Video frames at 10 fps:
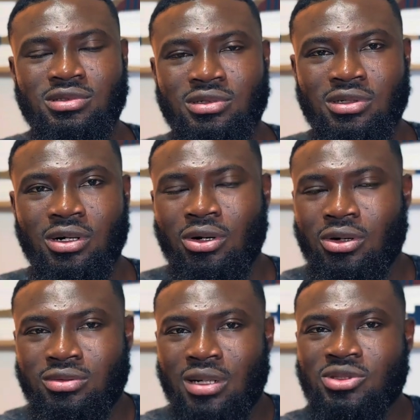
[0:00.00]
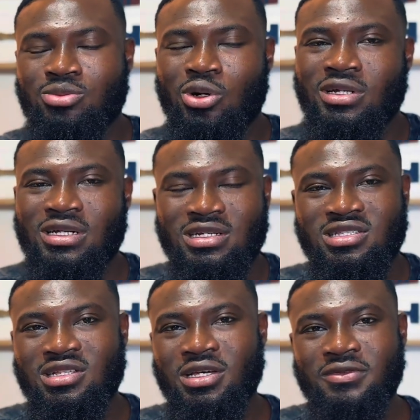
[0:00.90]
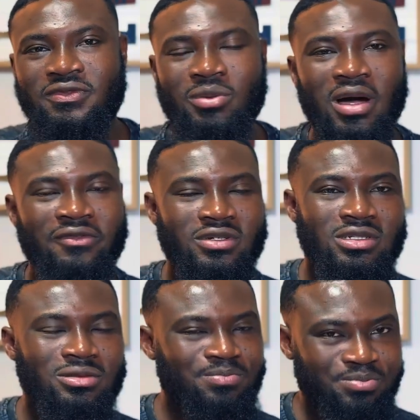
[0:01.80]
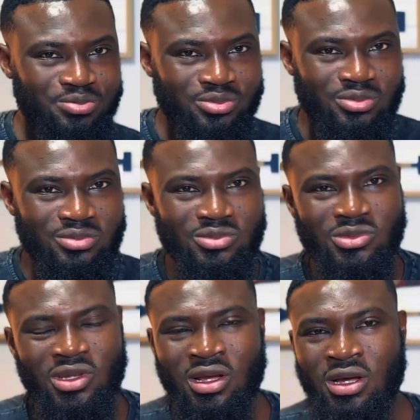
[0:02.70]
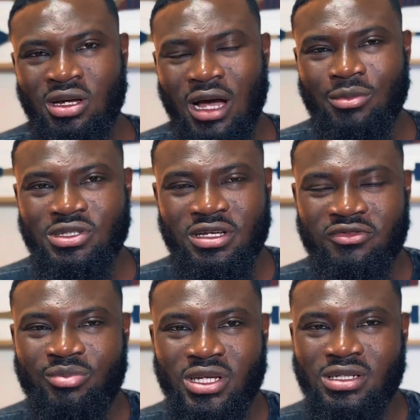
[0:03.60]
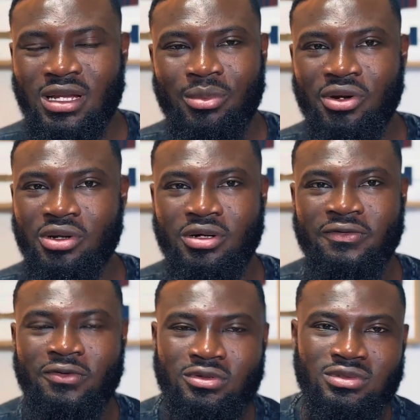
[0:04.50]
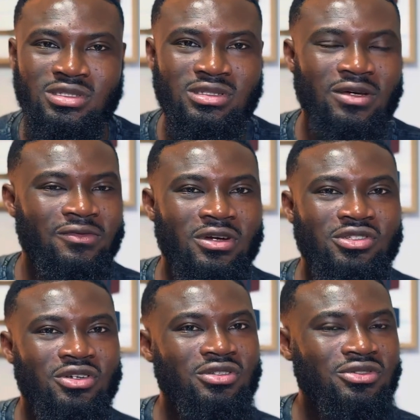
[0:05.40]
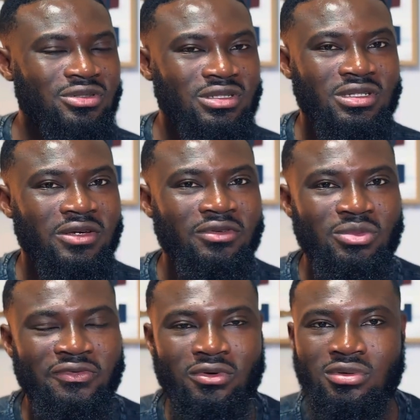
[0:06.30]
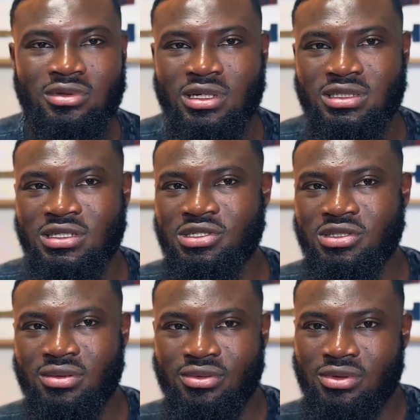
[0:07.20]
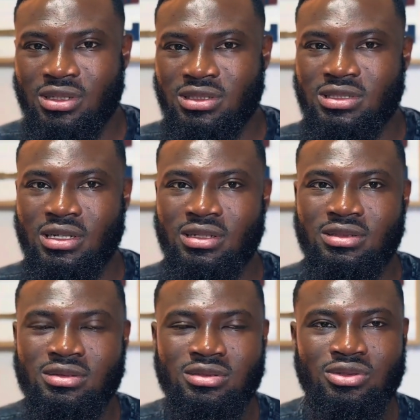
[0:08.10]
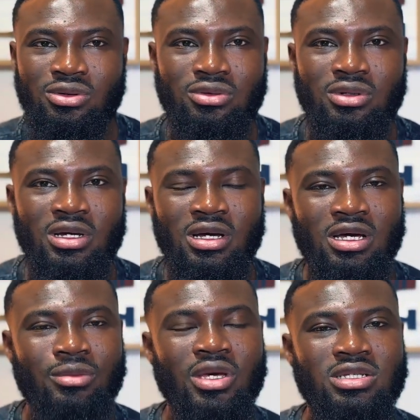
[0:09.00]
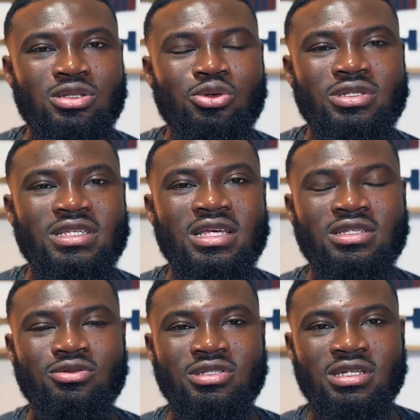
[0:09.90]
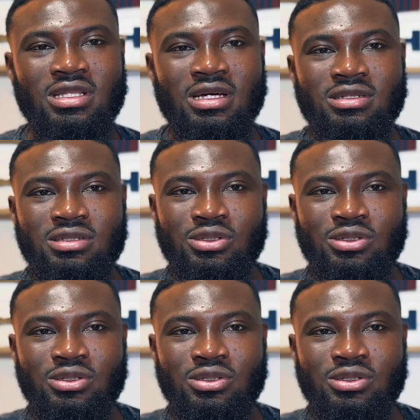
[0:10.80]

or I mean brought in as slaves from Africa. I mean, they've been in America for several centuries, even before colonization. You understand? So it makes no sense to say that